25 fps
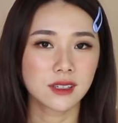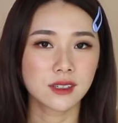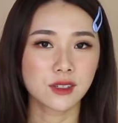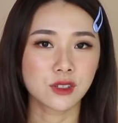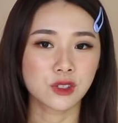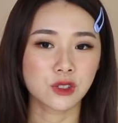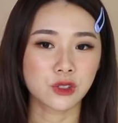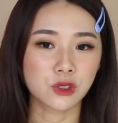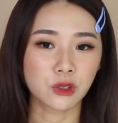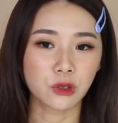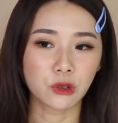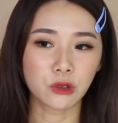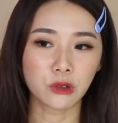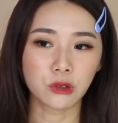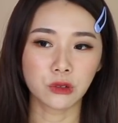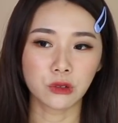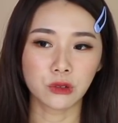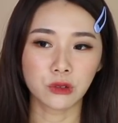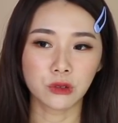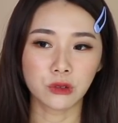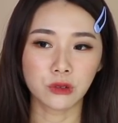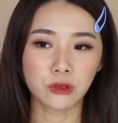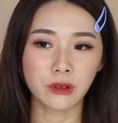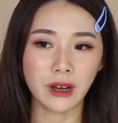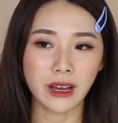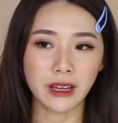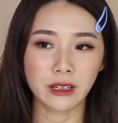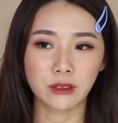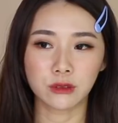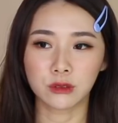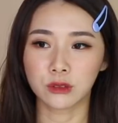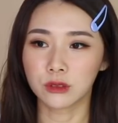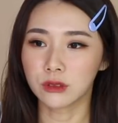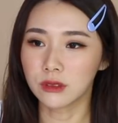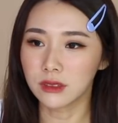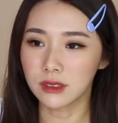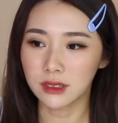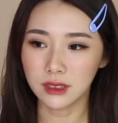So I
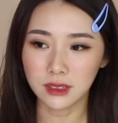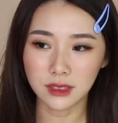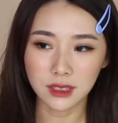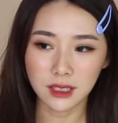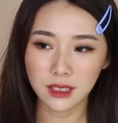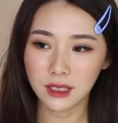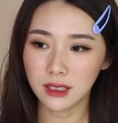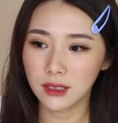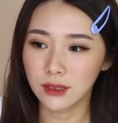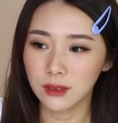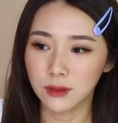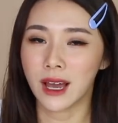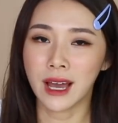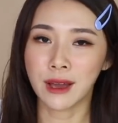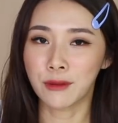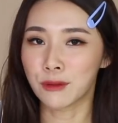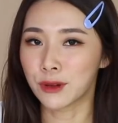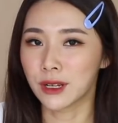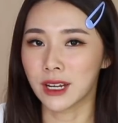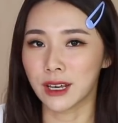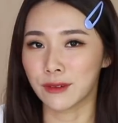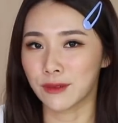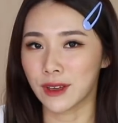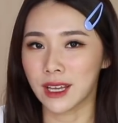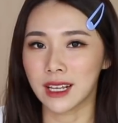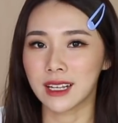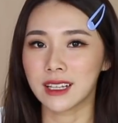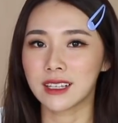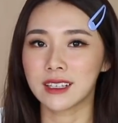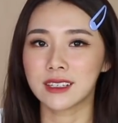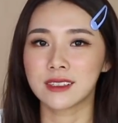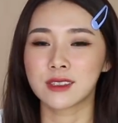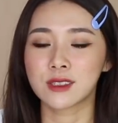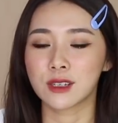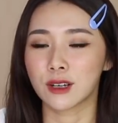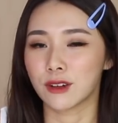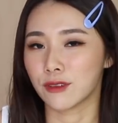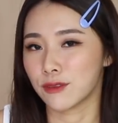don't think I would have
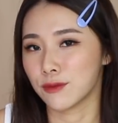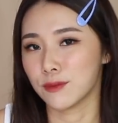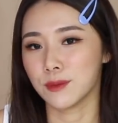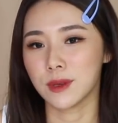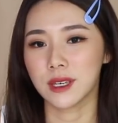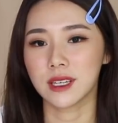any sort of